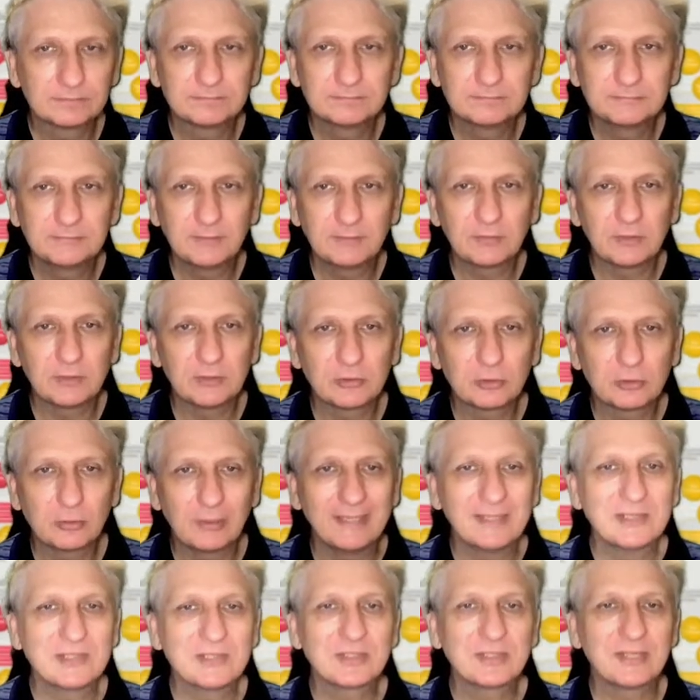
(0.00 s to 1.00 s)
different
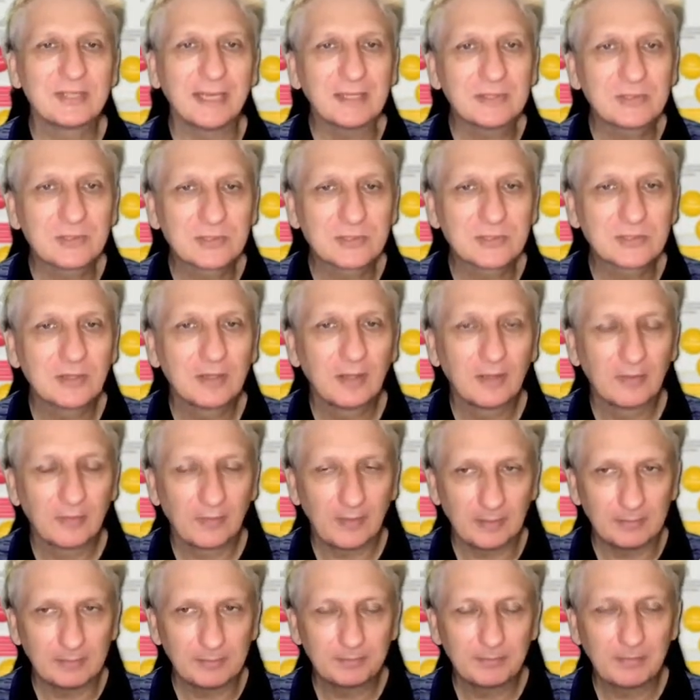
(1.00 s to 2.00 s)
trend sets
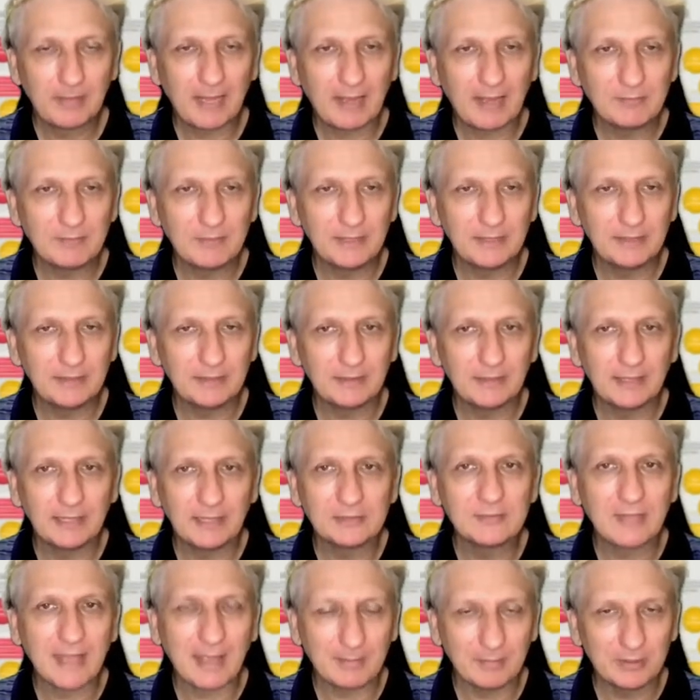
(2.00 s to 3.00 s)
that have been
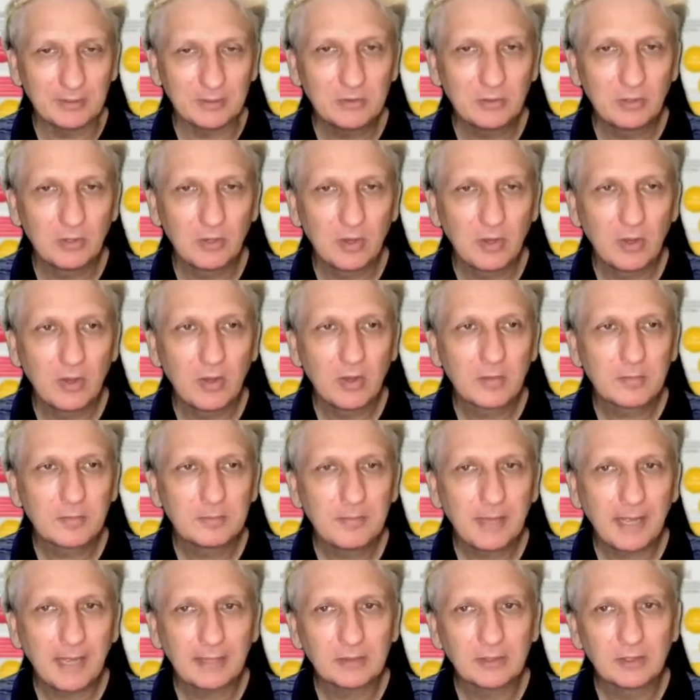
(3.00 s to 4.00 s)
examined
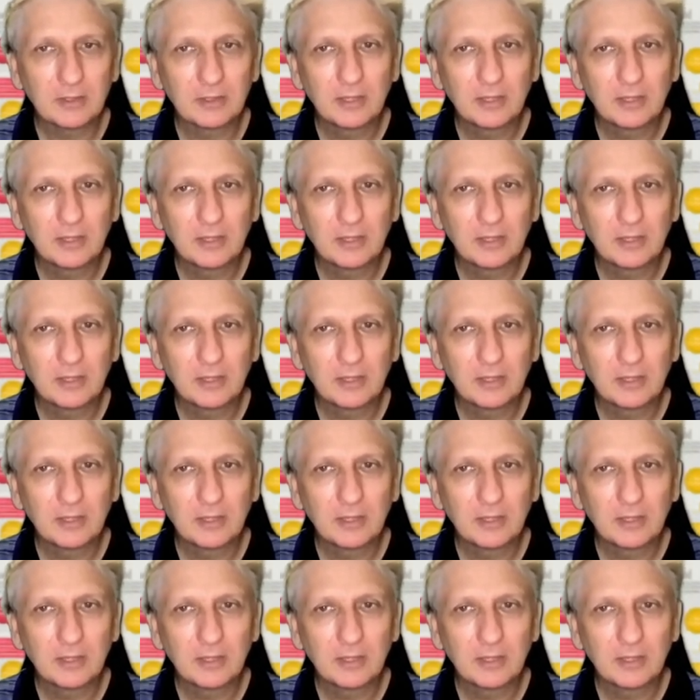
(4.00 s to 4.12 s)
that